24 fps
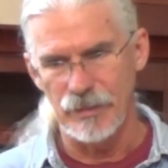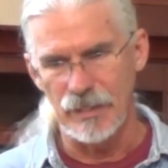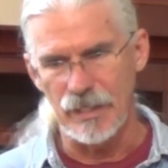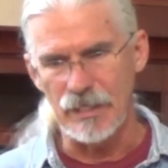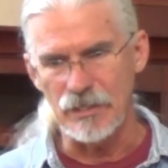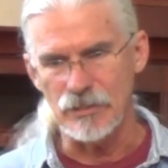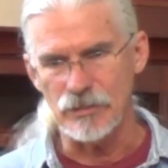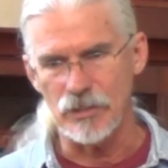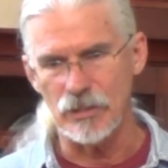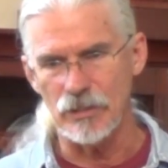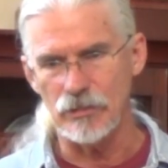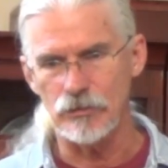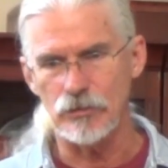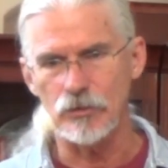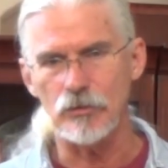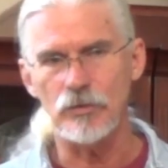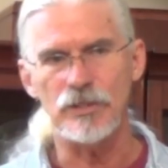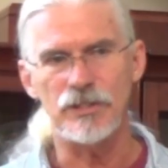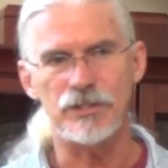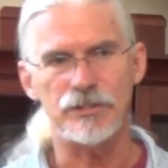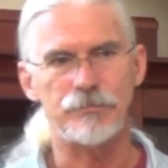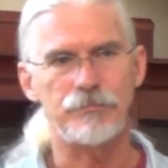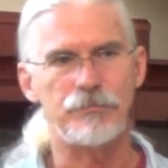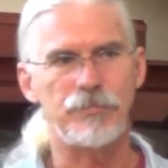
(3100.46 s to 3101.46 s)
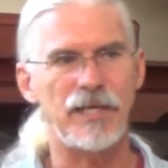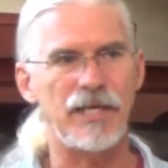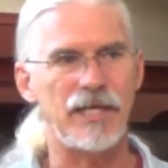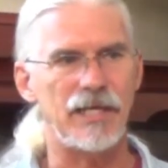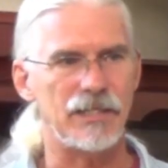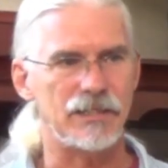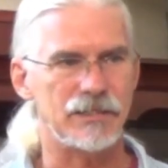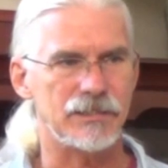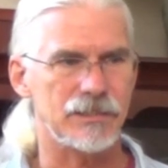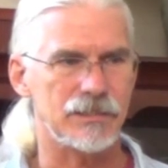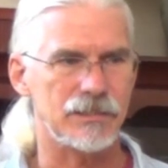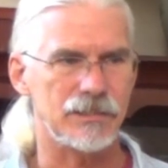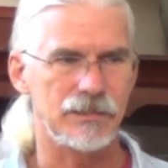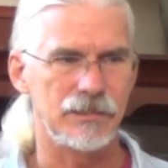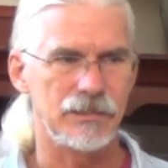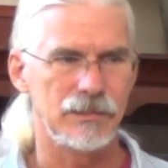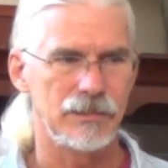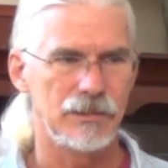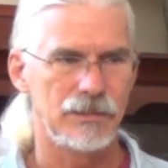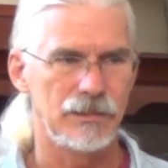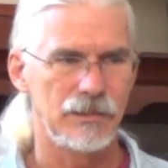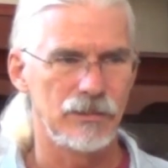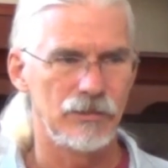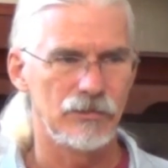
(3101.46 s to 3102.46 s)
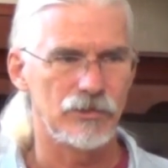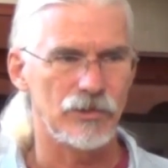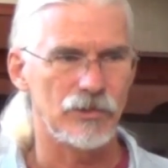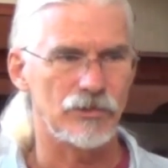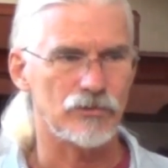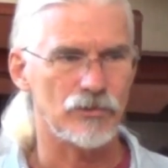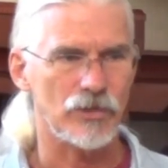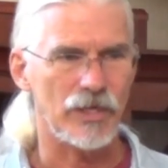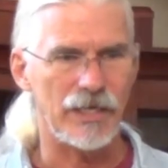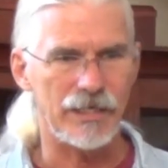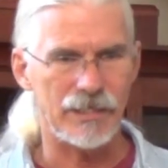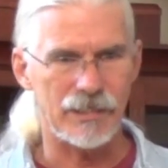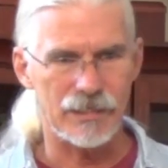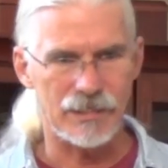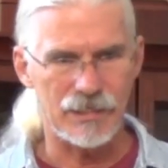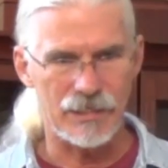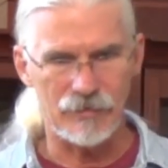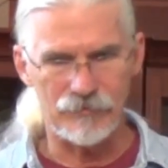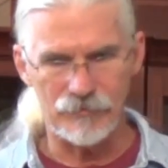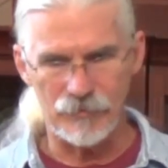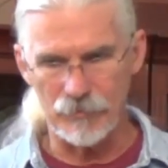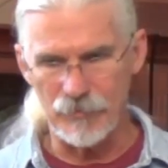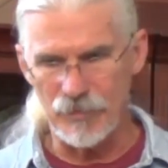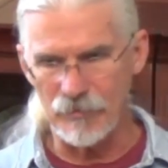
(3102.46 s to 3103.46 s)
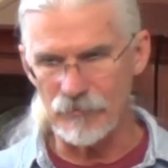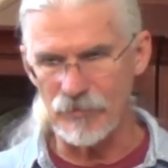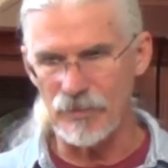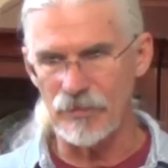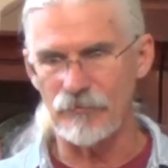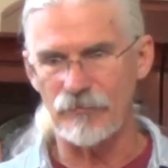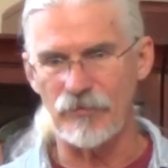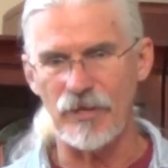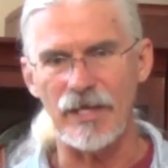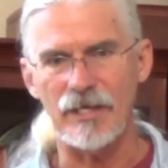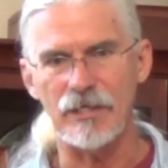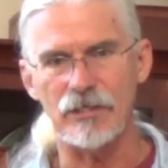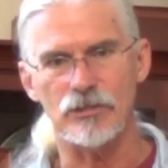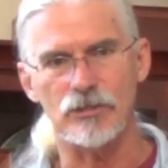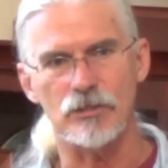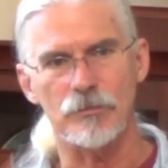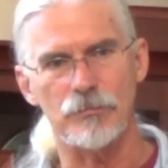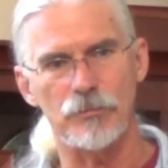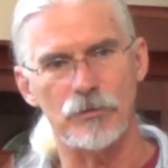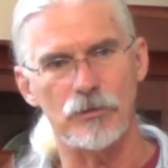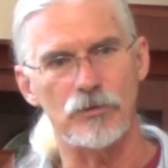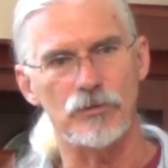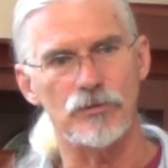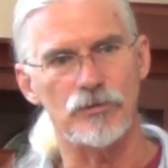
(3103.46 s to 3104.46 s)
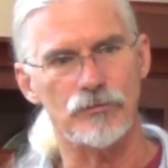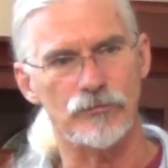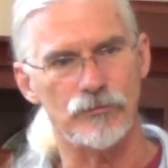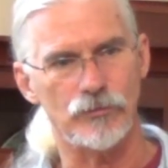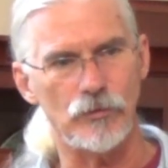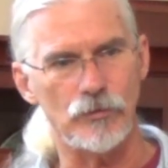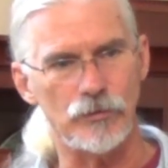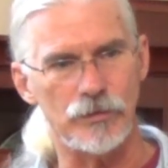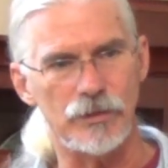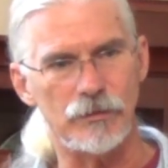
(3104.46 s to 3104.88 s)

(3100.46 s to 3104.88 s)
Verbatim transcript: He's going to do his best to try to give them every advantage to produce fruit.